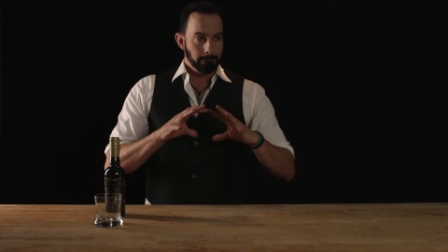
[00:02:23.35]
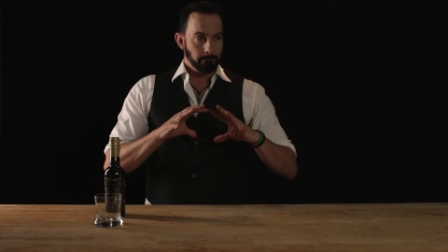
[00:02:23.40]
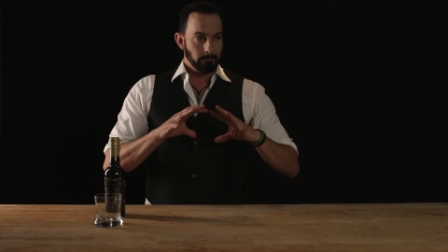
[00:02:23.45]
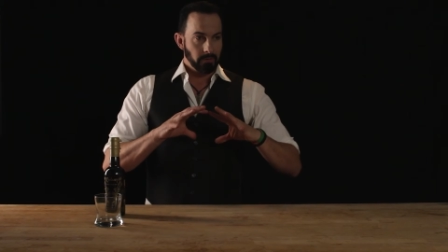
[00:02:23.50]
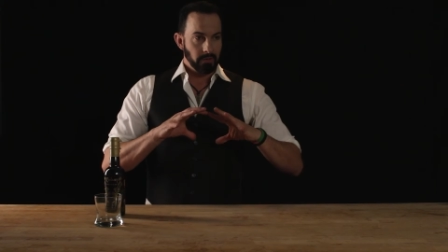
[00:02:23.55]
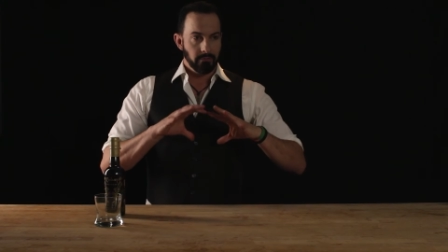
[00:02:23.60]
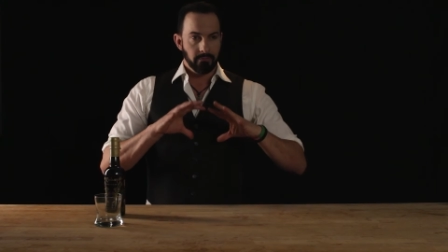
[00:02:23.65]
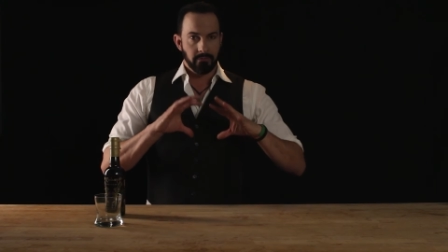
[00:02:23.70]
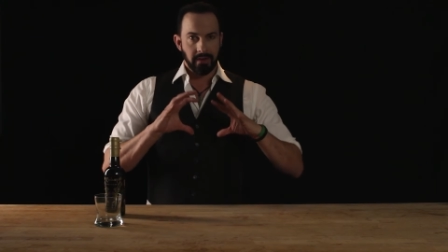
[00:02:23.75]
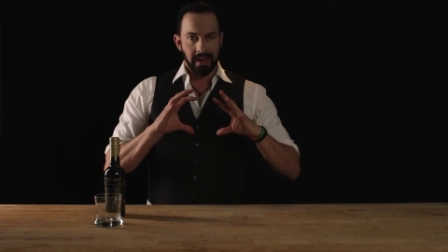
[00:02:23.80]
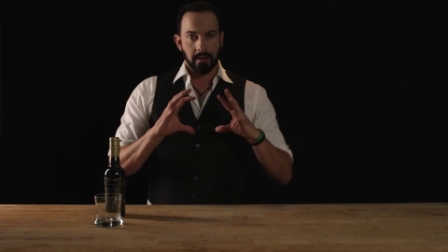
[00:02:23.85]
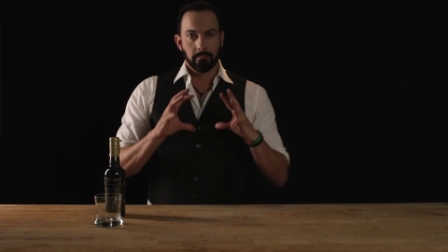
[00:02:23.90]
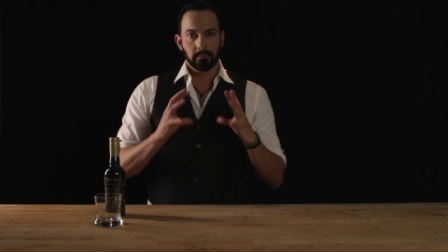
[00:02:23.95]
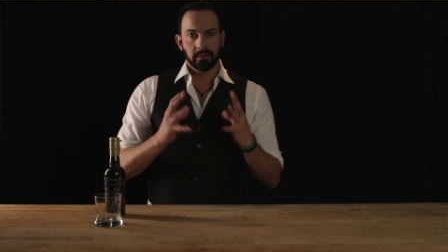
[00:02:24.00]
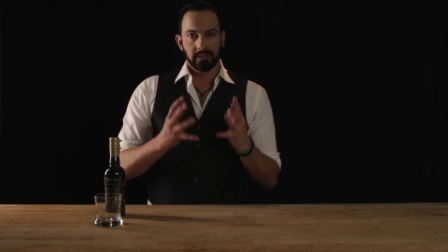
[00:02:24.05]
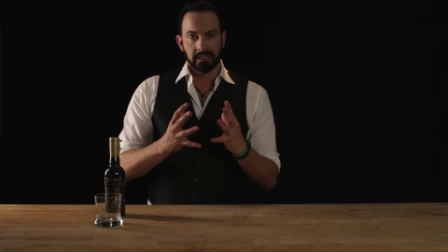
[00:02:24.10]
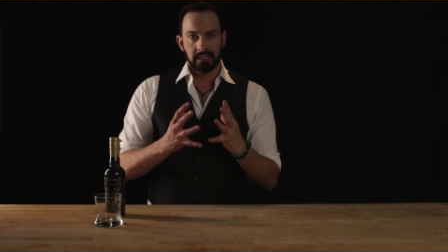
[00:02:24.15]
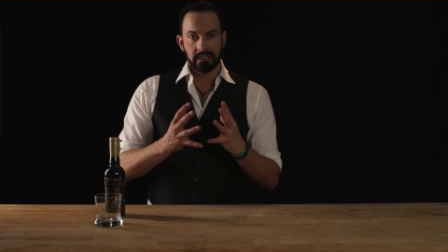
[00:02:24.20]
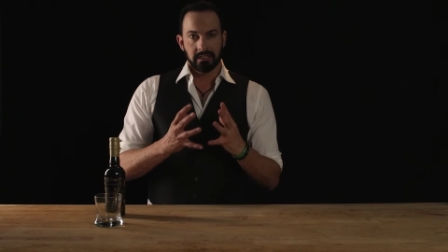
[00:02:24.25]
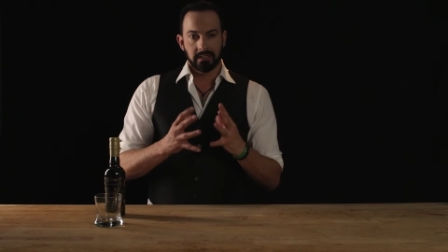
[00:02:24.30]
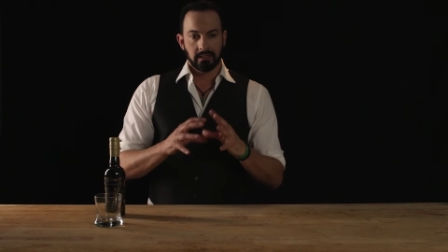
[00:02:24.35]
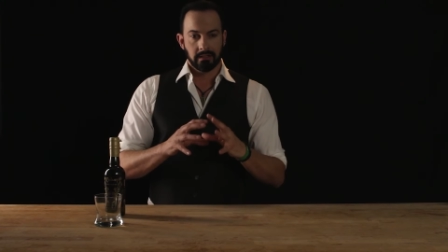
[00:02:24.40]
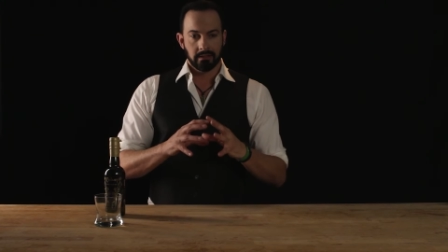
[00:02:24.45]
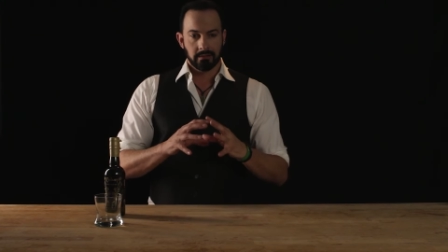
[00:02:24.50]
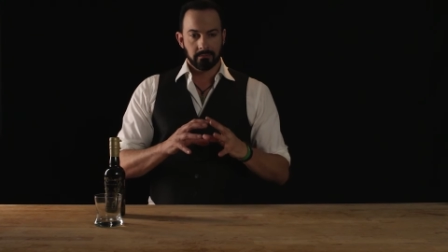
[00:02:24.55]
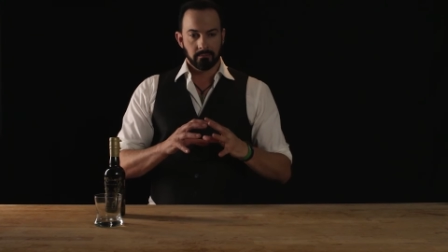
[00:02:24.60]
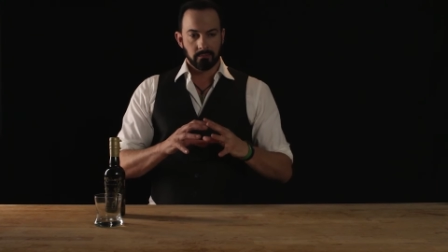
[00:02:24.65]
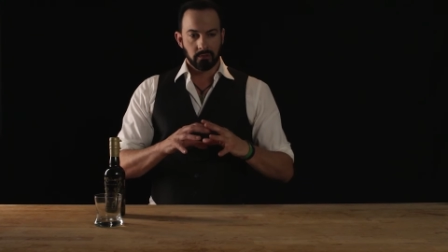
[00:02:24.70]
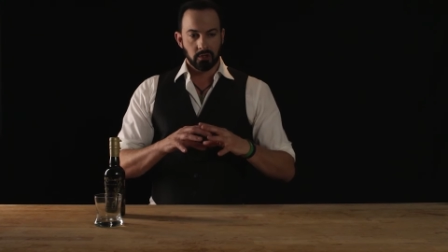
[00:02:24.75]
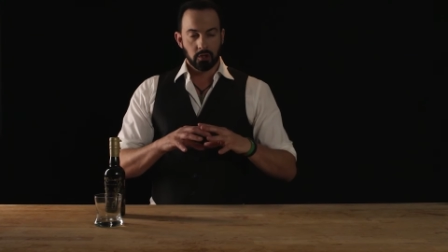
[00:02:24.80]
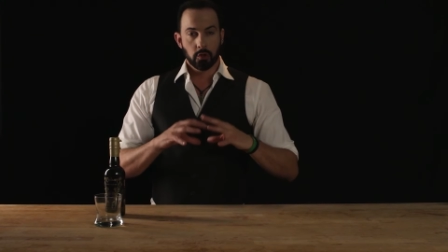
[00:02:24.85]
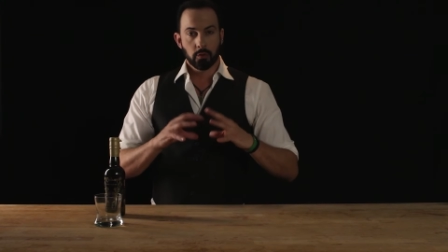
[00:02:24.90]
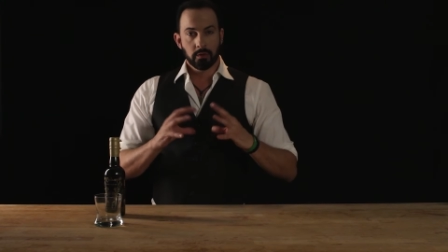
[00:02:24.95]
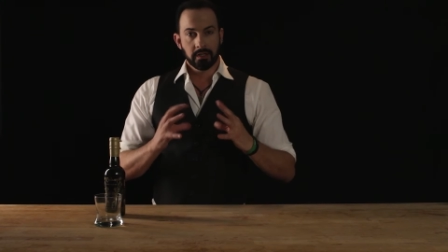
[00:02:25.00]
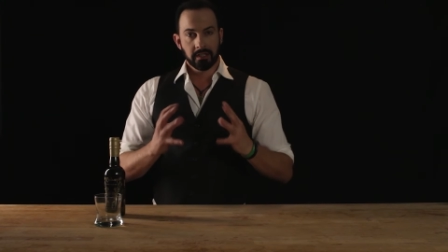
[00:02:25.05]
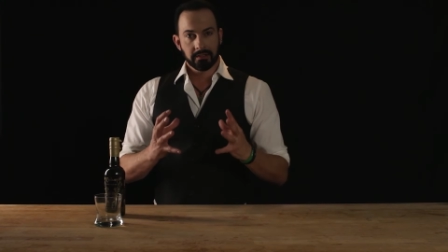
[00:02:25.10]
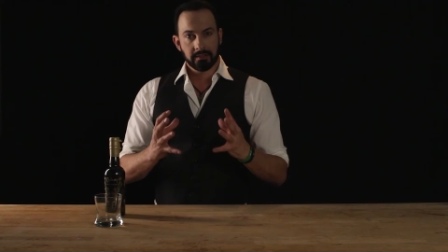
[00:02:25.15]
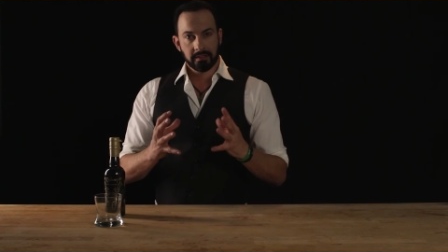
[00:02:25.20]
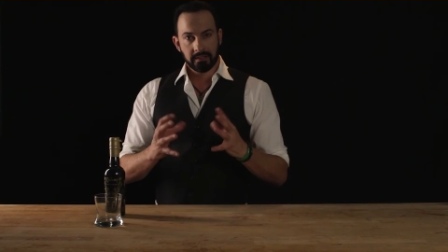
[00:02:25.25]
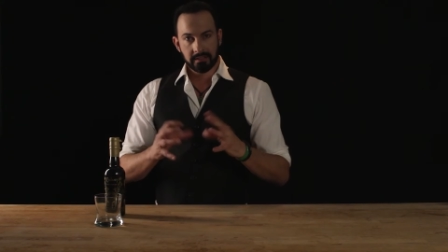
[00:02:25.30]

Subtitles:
family unit.